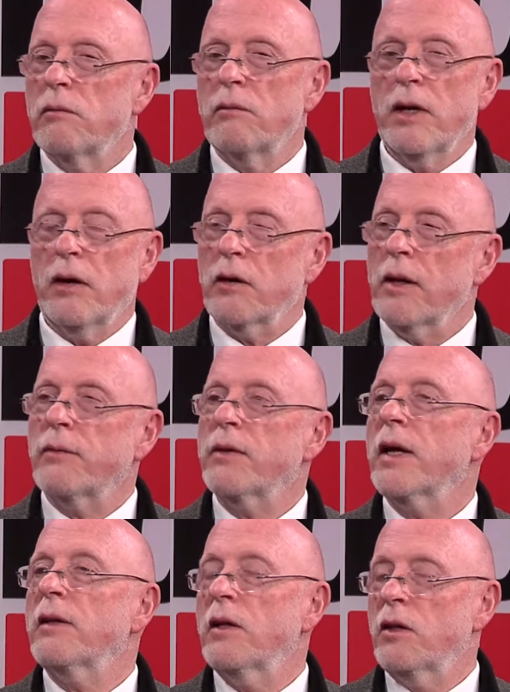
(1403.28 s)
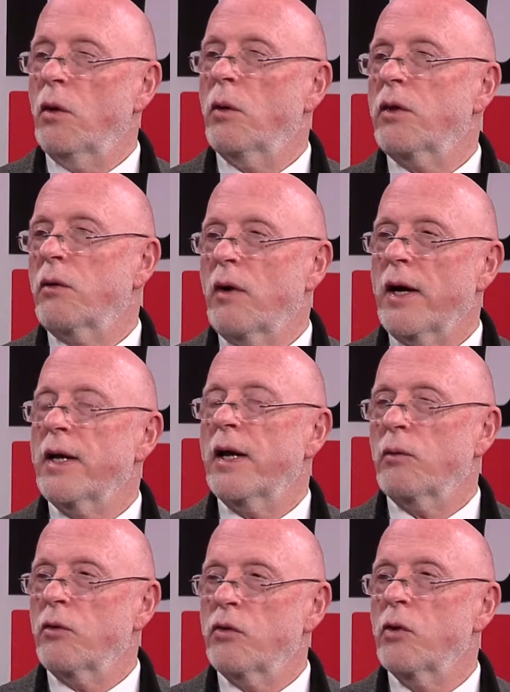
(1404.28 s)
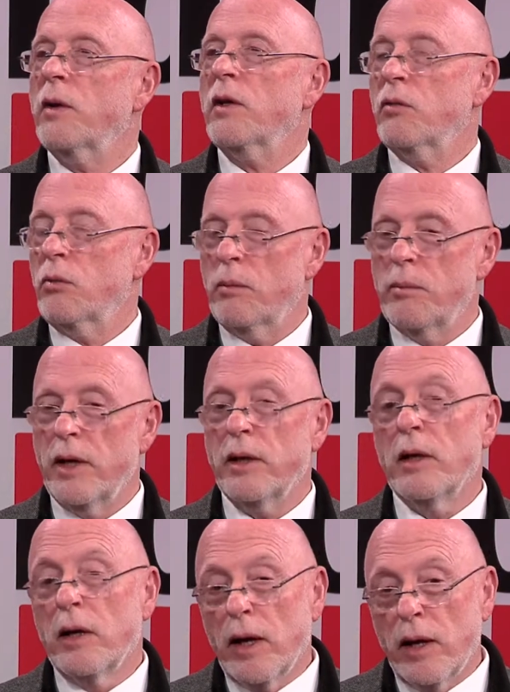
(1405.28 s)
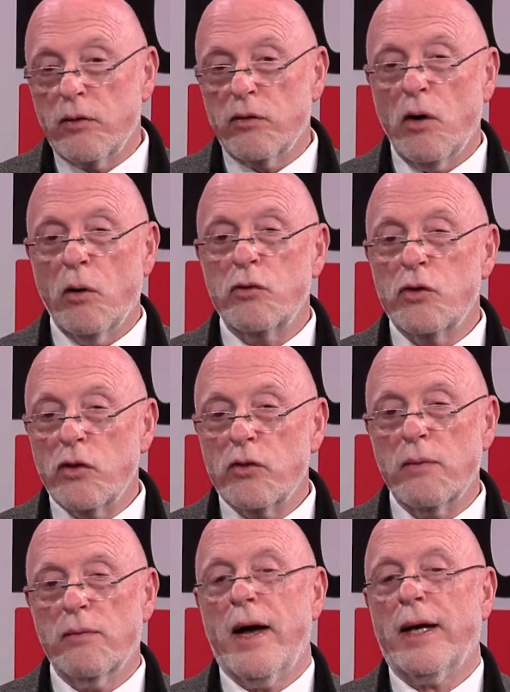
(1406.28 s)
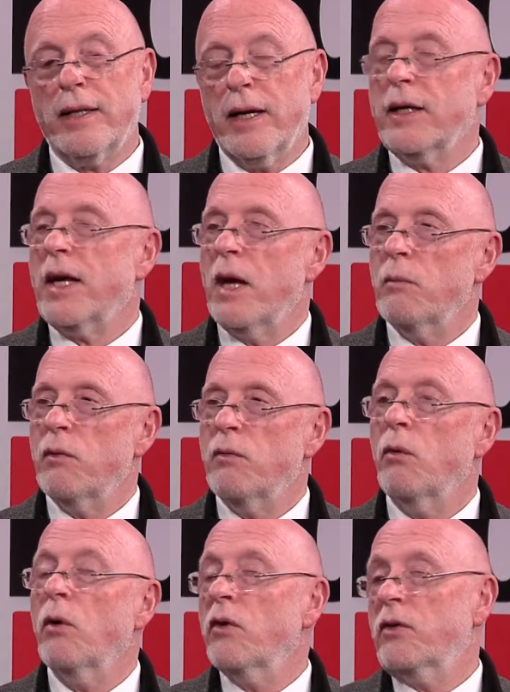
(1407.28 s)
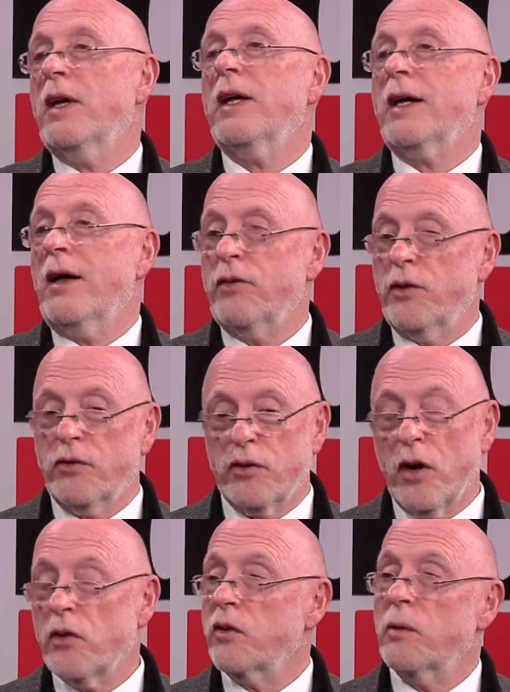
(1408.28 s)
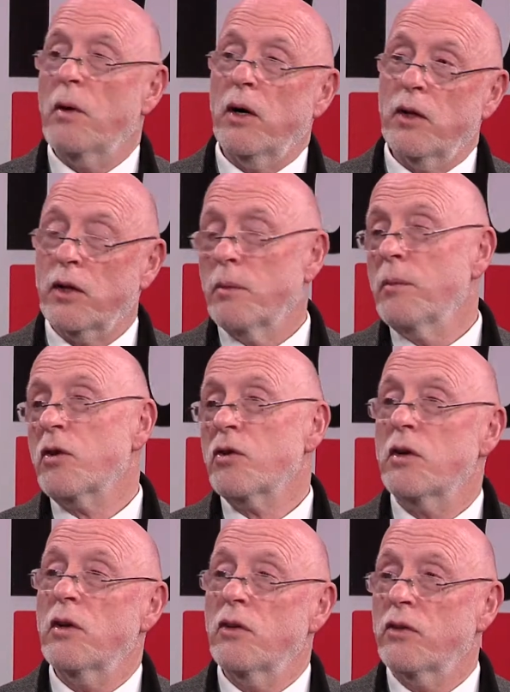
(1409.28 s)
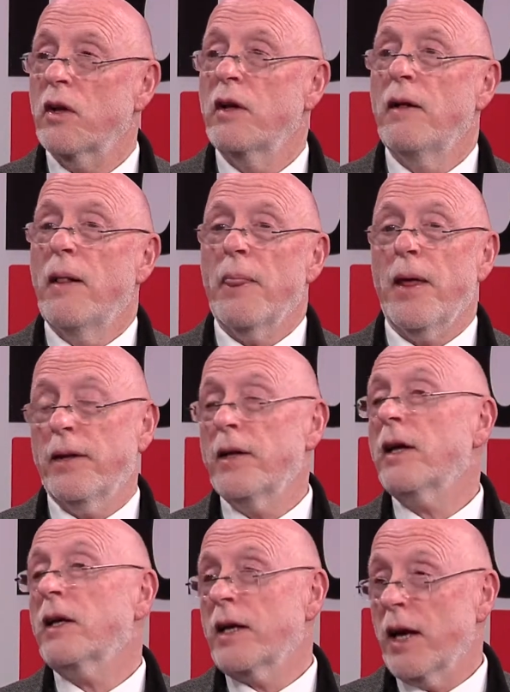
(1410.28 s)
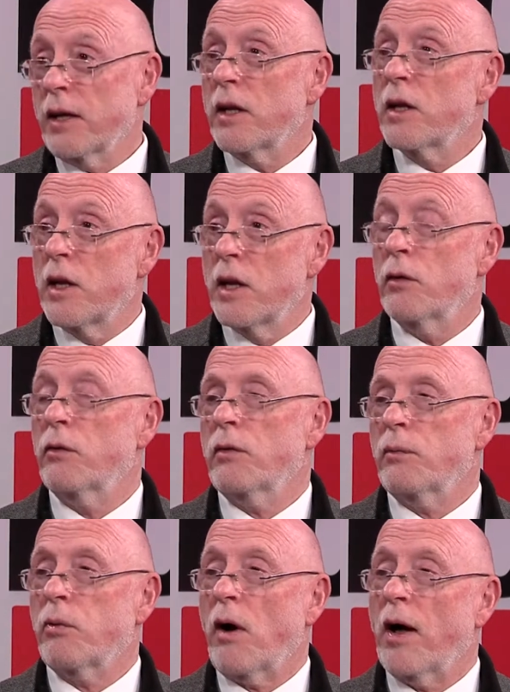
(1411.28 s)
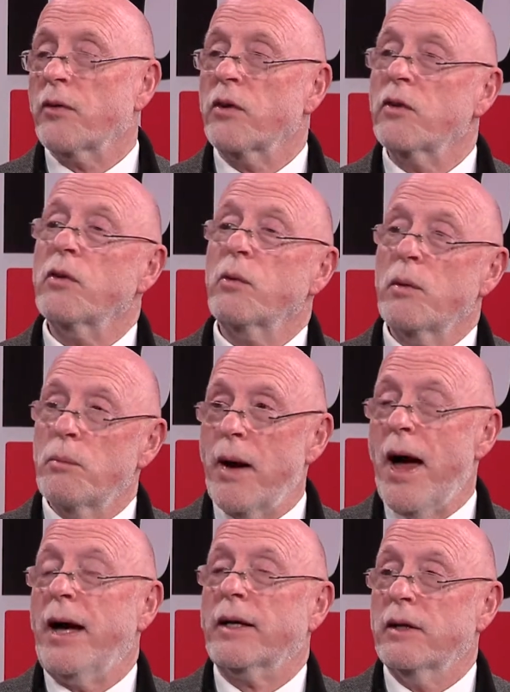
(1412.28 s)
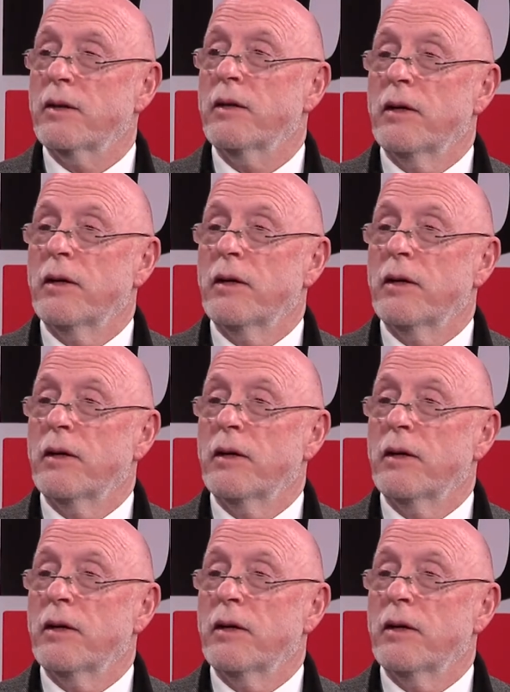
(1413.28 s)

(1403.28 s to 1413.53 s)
you know, left hand didn't know what the right hand was doing to a bit, and so just the fact that it came before us and it got discussed among the commissioners, and then again an iterative process. It went back, and